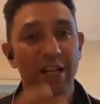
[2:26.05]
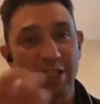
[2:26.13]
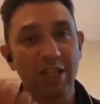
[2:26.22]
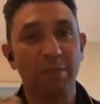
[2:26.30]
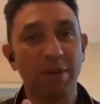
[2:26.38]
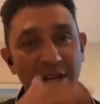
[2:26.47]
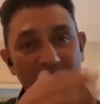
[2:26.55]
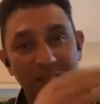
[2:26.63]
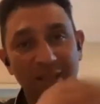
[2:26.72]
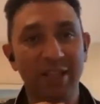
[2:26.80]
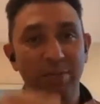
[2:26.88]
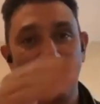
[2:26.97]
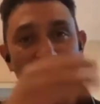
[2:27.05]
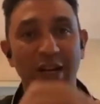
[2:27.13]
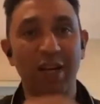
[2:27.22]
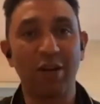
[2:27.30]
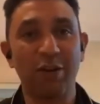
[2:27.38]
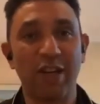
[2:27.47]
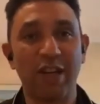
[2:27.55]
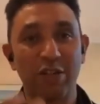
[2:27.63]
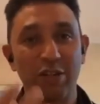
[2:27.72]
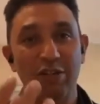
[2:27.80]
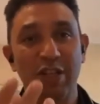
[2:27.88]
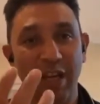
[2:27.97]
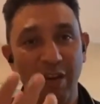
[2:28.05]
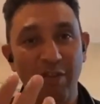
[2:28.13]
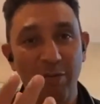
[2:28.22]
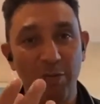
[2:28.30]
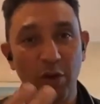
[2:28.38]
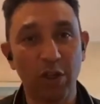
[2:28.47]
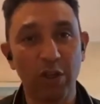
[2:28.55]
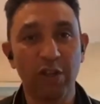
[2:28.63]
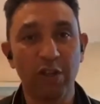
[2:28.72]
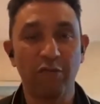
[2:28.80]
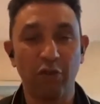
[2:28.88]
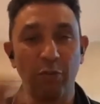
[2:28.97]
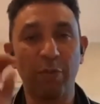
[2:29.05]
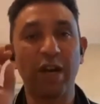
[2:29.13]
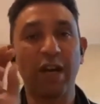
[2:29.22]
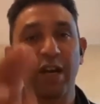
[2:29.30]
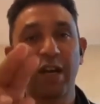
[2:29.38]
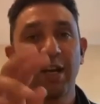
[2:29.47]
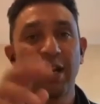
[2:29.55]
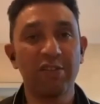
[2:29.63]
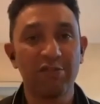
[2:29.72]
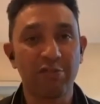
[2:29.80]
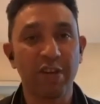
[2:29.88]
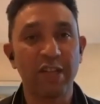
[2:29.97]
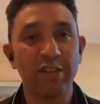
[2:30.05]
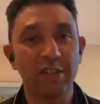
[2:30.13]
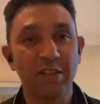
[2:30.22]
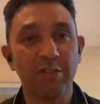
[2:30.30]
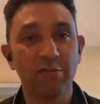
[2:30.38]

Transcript: dumbbell, cut the dumbbell around and use the heavy ball for my strength